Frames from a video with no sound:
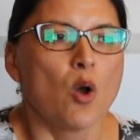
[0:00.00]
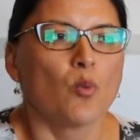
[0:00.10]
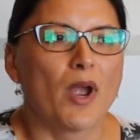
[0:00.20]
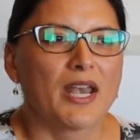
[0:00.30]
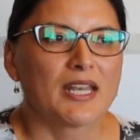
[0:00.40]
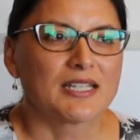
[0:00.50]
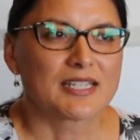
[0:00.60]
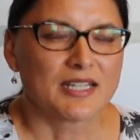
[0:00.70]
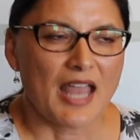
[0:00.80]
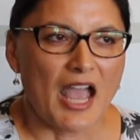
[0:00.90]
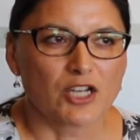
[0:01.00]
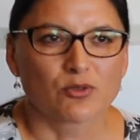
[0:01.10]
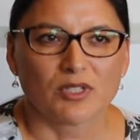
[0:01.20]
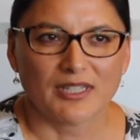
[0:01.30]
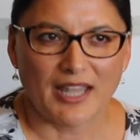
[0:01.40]
When it's an
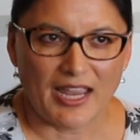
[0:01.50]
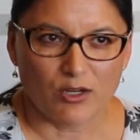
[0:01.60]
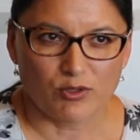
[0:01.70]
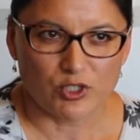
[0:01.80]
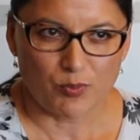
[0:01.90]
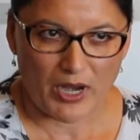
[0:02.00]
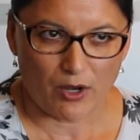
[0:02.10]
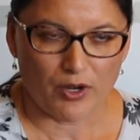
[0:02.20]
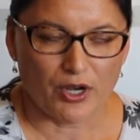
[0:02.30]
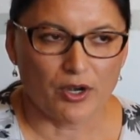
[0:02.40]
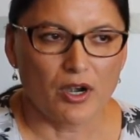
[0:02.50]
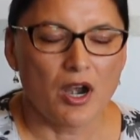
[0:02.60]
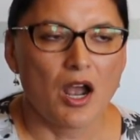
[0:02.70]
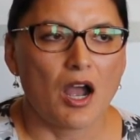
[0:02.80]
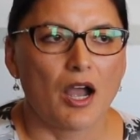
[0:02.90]
actual language barrier,
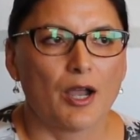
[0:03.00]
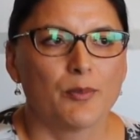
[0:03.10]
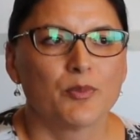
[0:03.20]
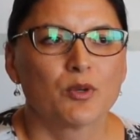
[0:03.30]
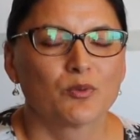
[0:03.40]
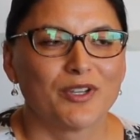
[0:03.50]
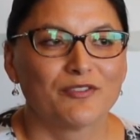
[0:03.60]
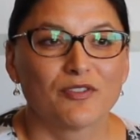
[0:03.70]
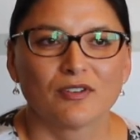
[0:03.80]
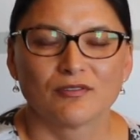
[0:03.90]
we've